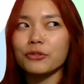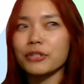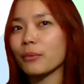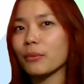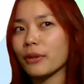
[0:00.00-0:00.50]
to
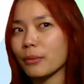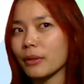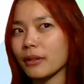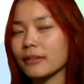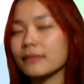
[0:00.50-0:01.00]
share with the
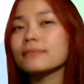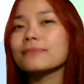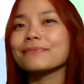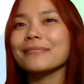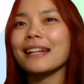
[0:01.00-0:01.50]
world
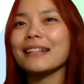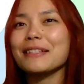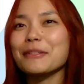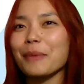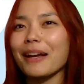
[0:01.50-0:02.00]
and
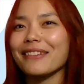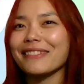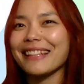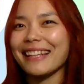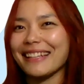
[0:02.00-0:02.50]

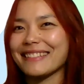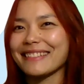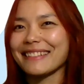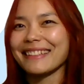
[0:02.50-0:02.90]
inspire the kids.